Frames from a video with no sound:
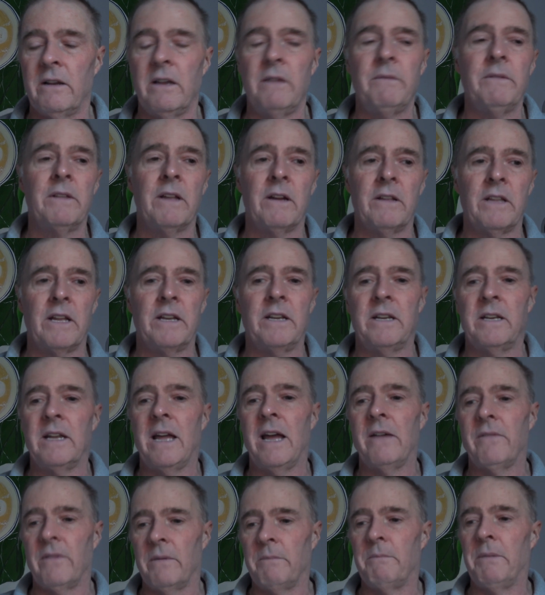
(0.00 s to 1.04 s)
even though they didn't
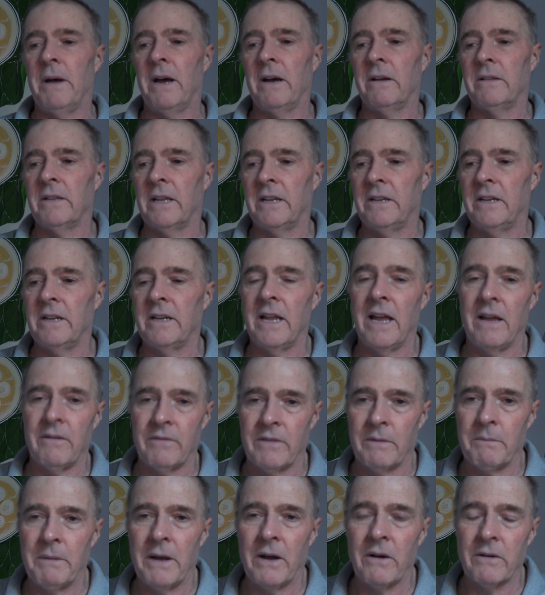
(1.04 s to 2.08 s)
have
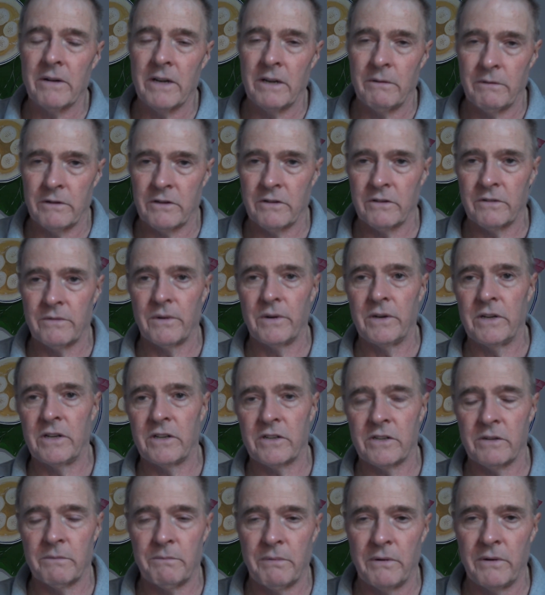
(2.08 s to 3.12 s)
the balcony, which was very
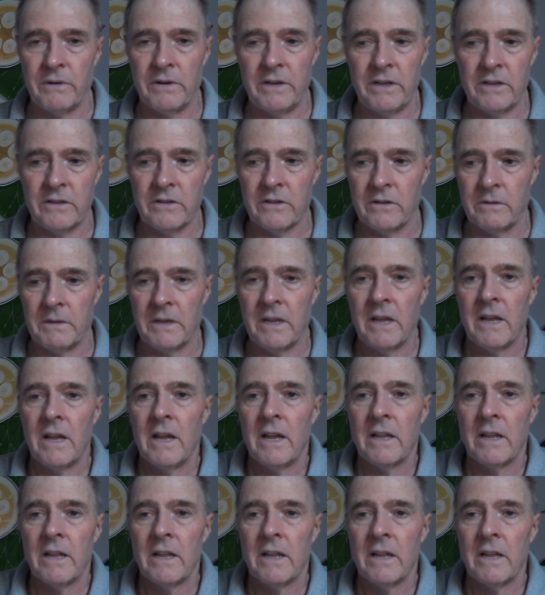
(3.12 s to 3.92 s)
disappointing to me,